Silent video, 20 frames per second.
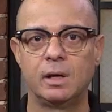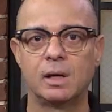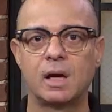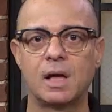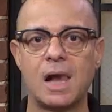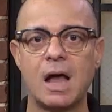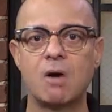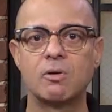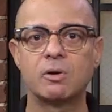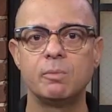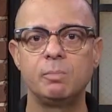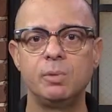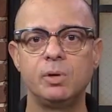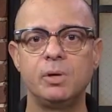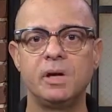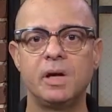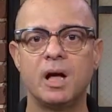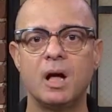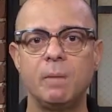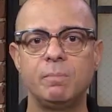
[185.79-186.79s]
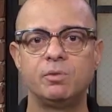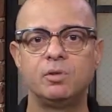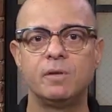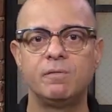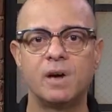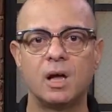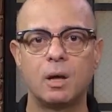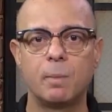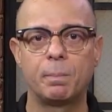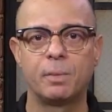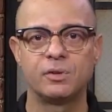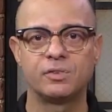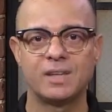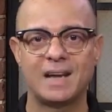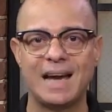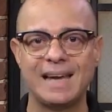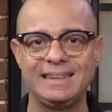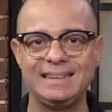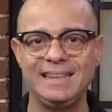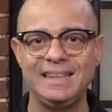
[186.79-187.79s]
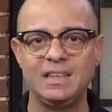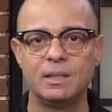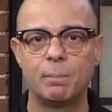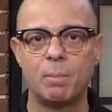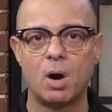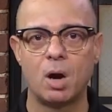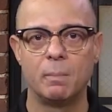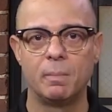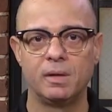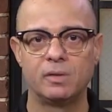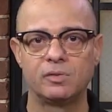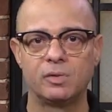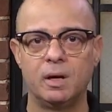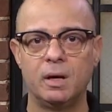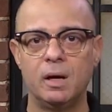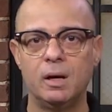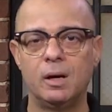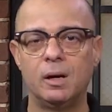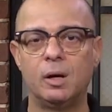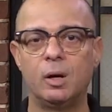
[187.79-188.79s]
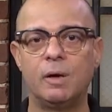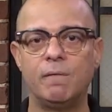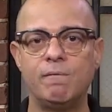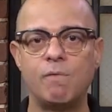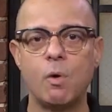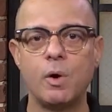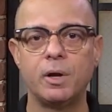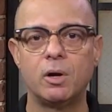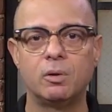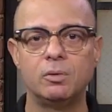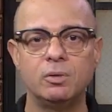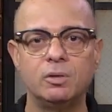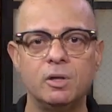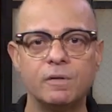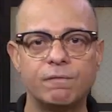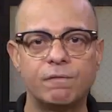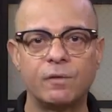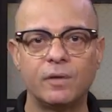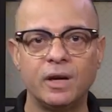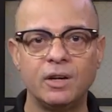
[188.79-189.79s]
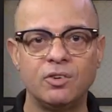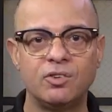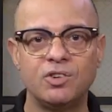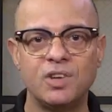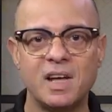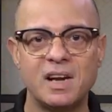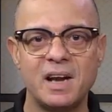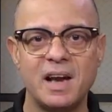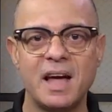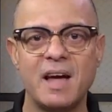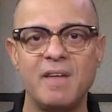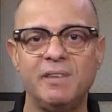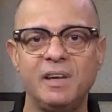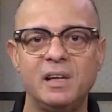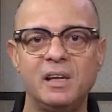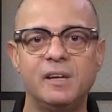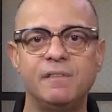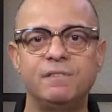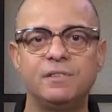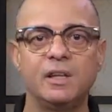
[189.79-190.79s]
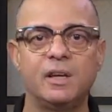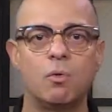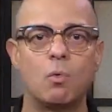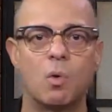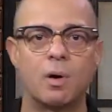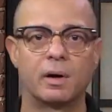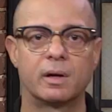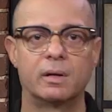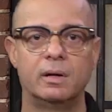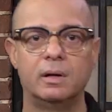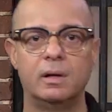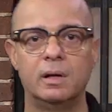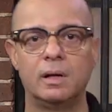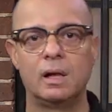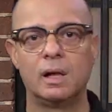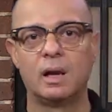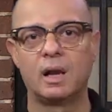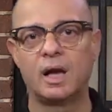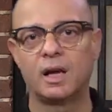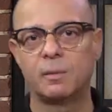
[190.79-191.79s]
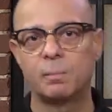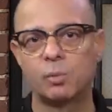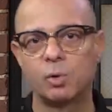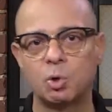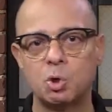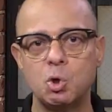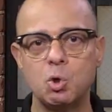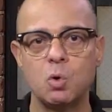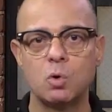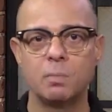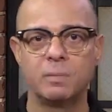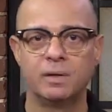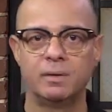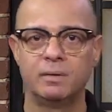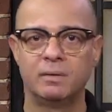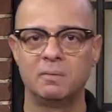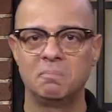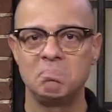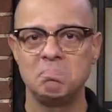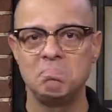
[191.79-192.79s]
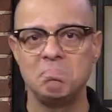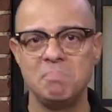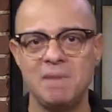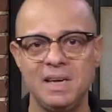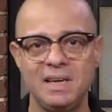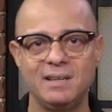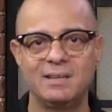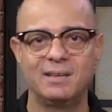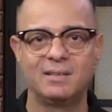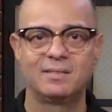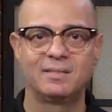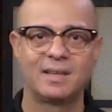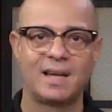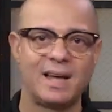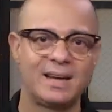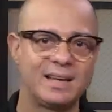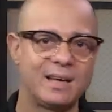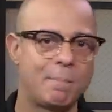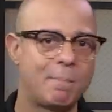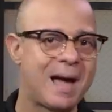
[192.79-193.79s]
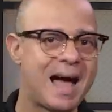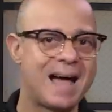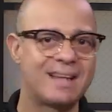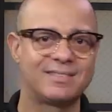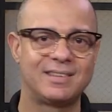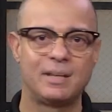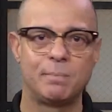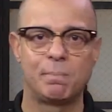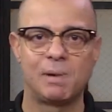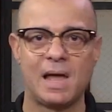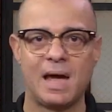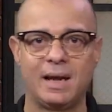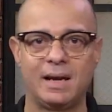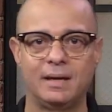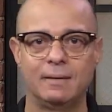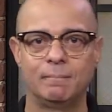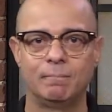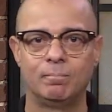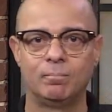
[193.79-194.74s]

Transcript: Cloud computing helps developers and IT departments avoid undifferentiated heavy lifting work like procurement, maintenance, and capacity planning.